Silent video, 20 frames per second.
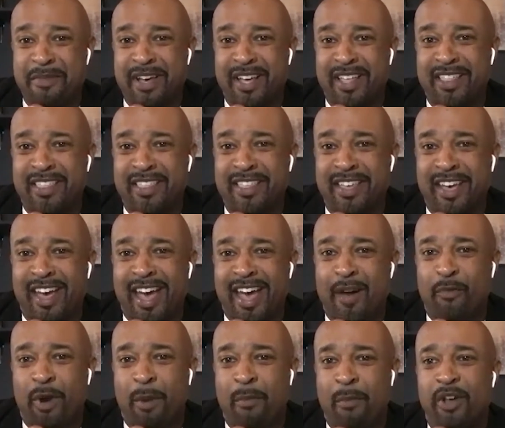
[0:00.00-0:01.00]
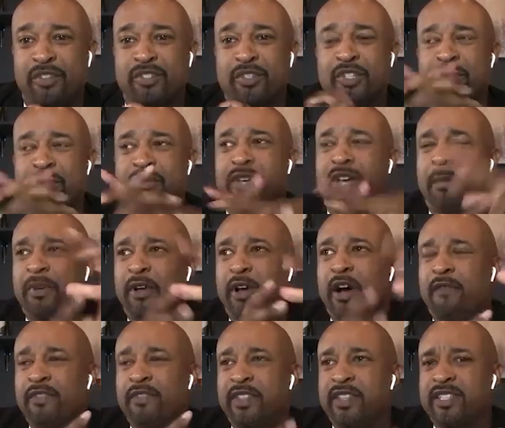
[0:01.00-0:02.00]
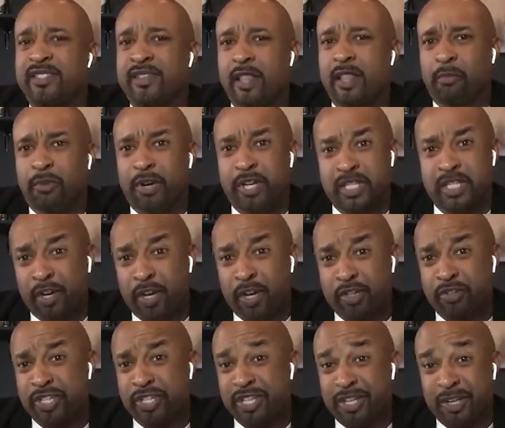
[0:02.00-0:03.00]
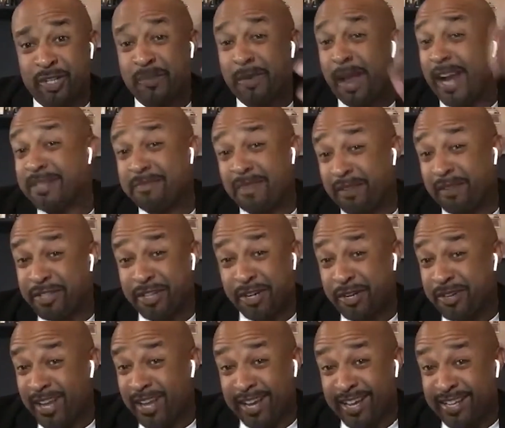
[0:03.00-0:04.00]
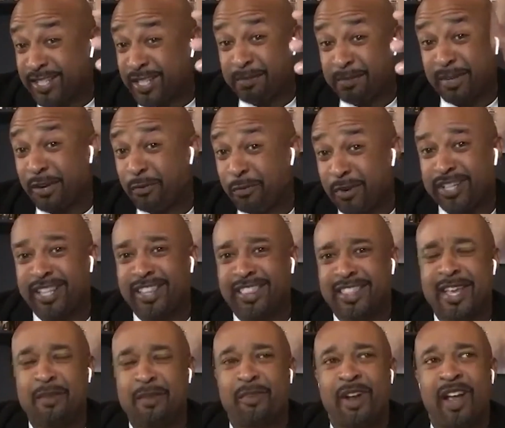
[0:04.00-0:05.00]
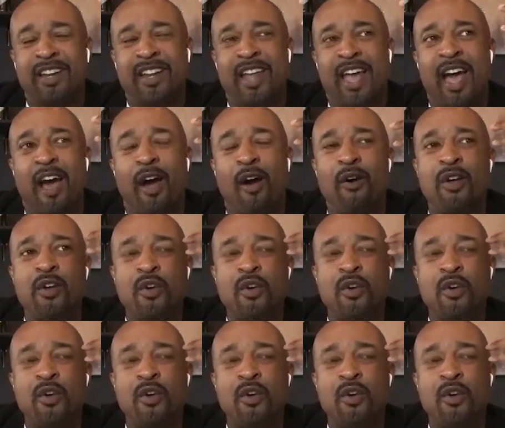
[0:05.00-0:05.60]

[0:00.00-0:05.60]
where I'm also too coming off of the celebration of 100 years, back to my fraternity, I guess, gonna be a running theme right now